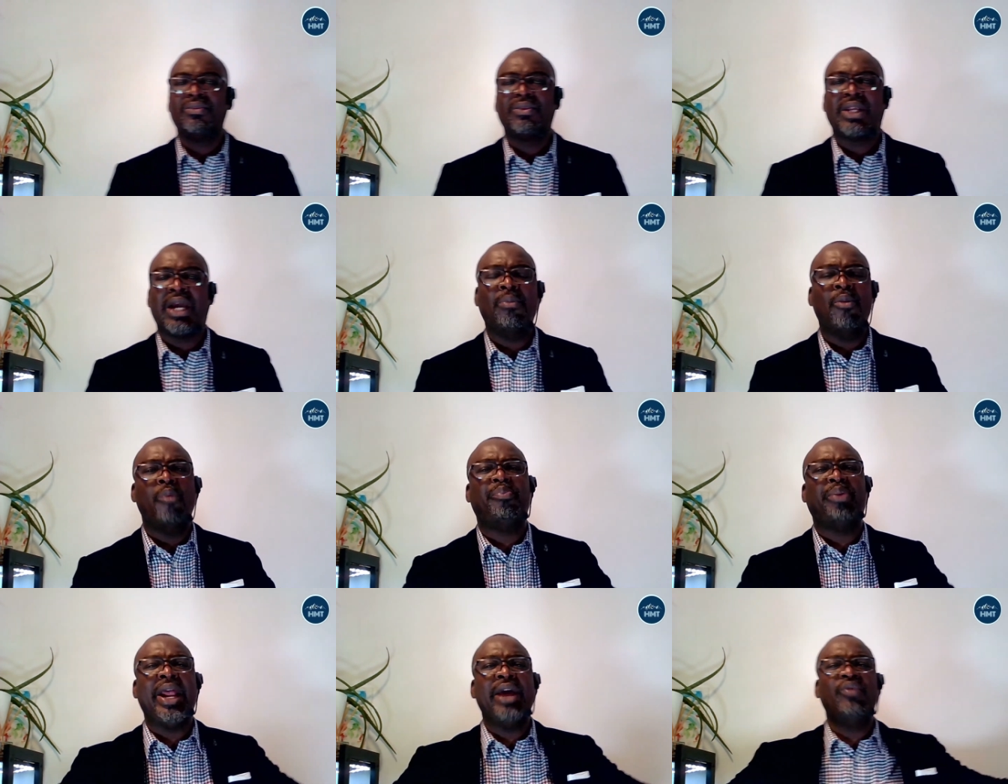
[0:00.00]
Come on,
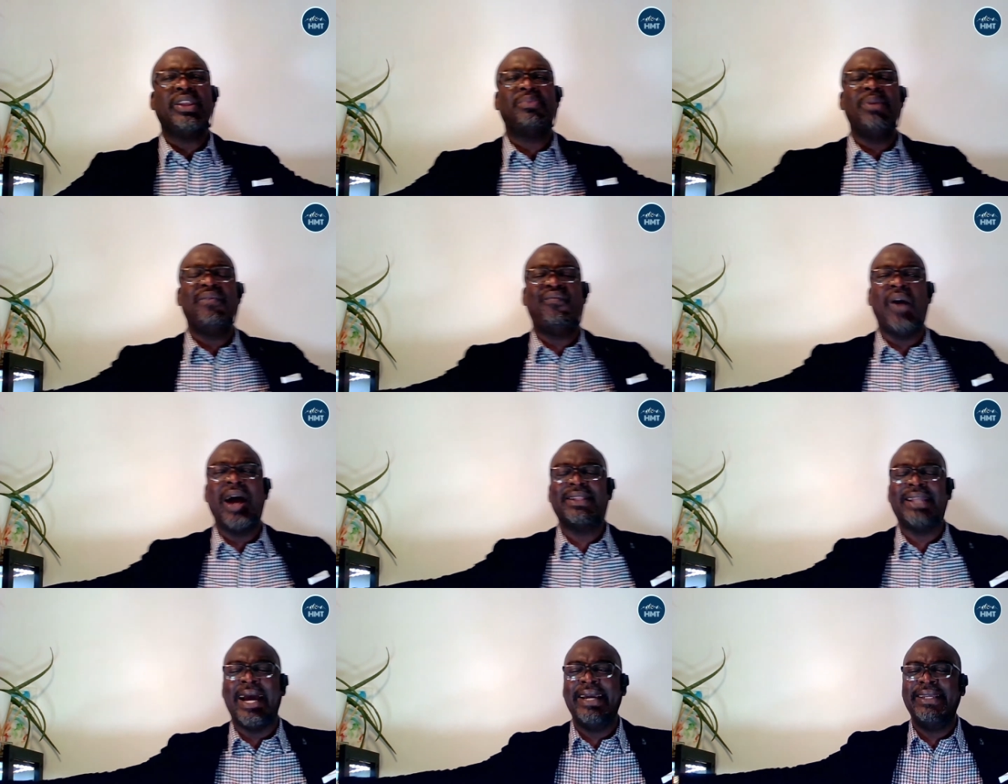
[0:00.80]
pray with me.
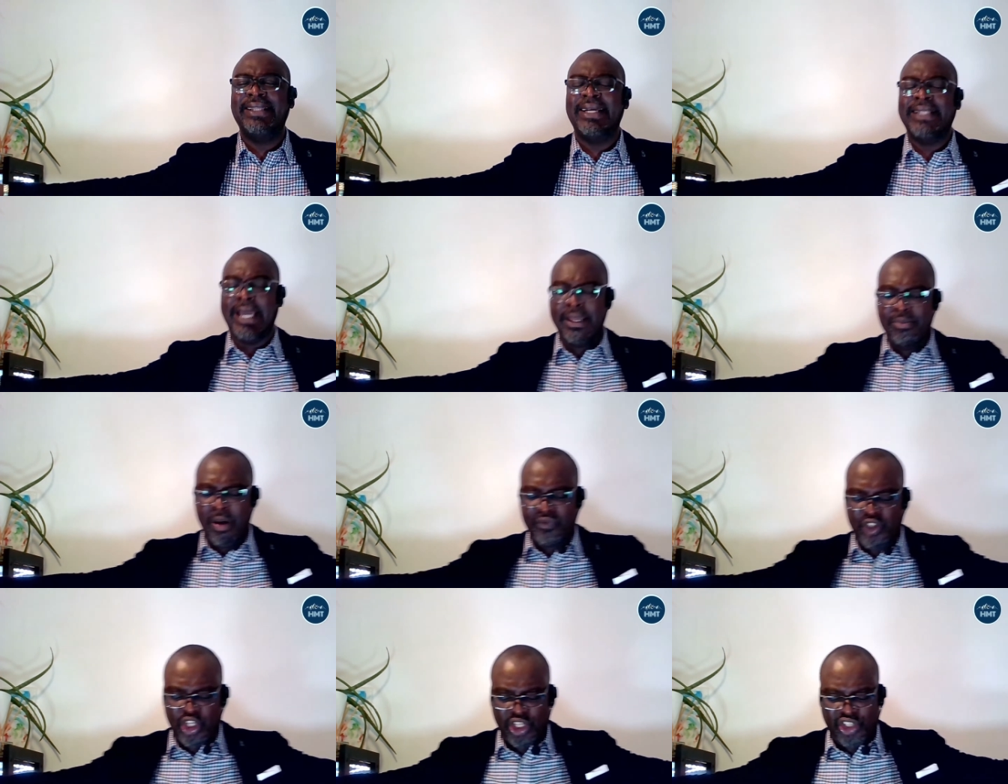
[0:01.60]
Father, in the name
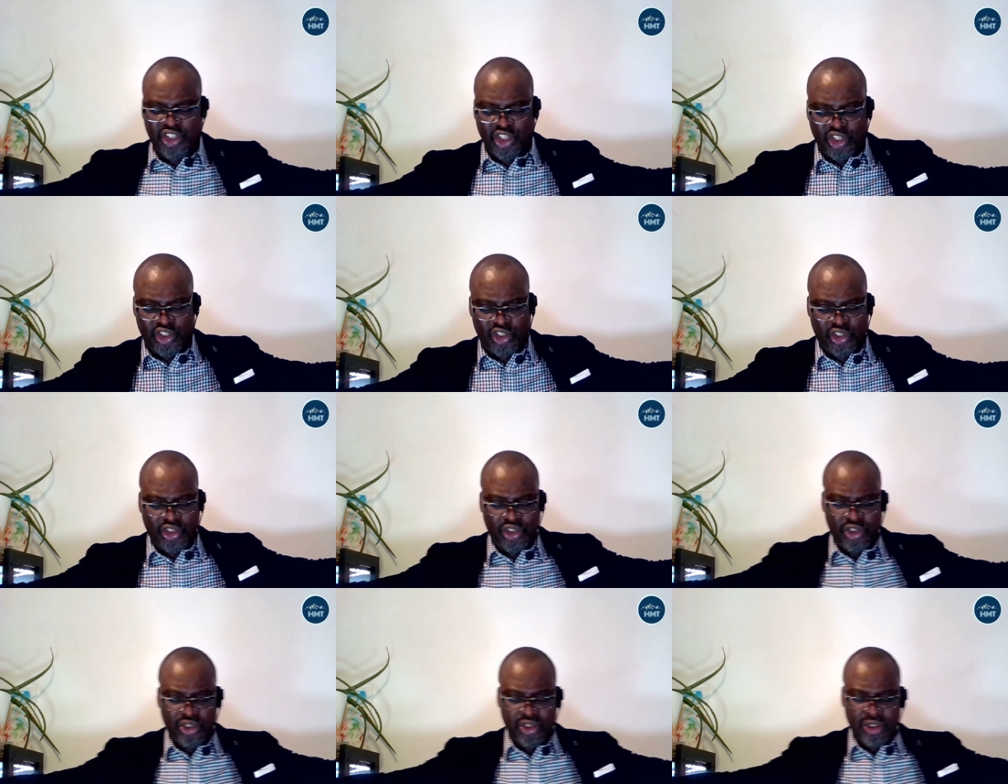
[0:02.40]
of Jesus,